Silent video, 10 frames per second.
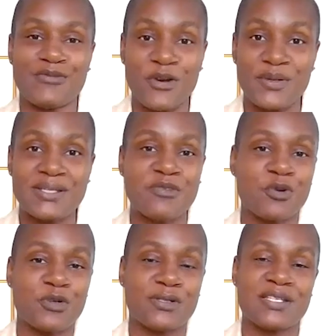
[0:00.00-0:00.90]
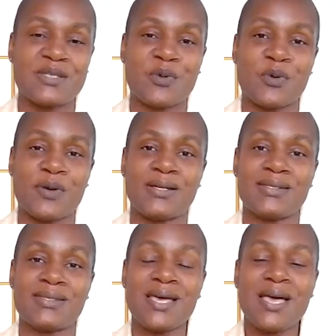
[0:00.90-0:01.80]
very difficult
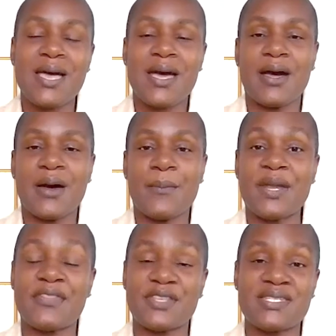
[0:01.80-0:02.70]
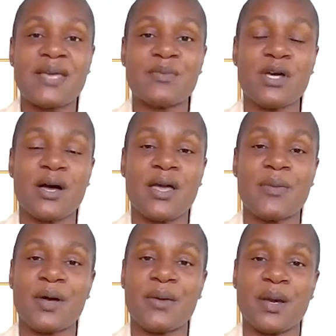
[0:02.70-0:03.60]
experience. Uh, but at the same
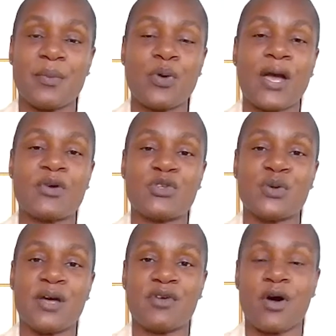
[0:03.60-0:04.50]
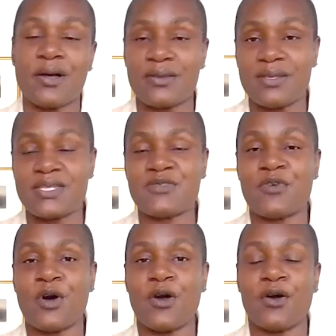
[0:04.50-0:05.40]
time, I'm, I'm proud to have gotten this
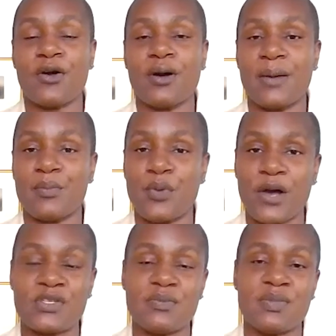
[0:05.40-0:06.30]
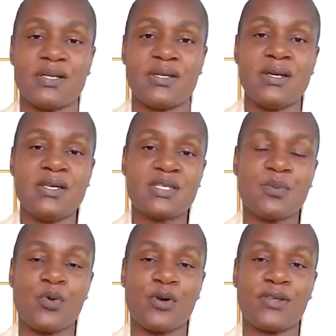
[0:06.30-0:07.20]
far. I'm proud to be
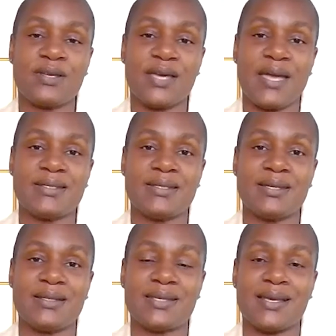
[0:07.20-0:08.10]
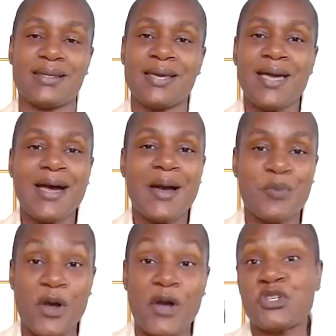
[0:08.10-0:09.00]
supporting the candidates, and
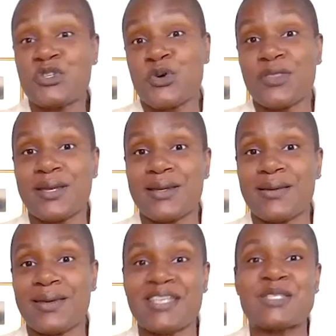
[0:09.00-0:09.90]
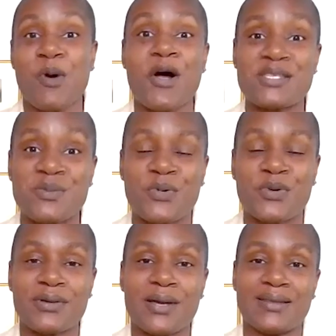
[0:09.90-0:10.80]
I'm proud to show that it, it is
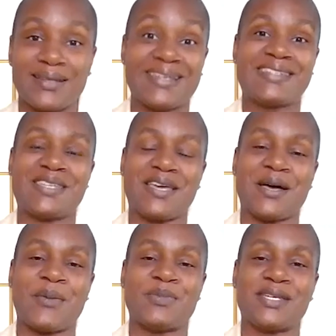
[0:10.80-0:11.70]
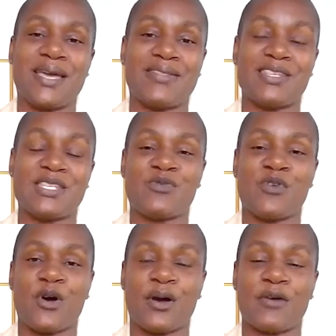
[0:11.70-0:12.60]
possible, at least, um, to get this
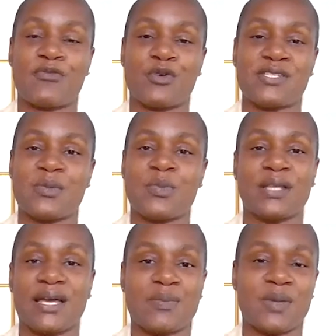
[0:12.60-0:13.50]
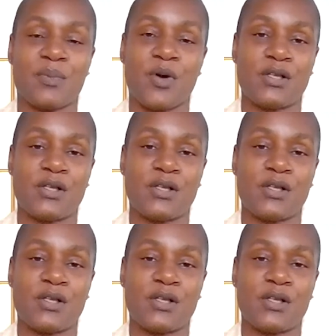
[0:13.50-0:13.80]
far uh, for someone like me in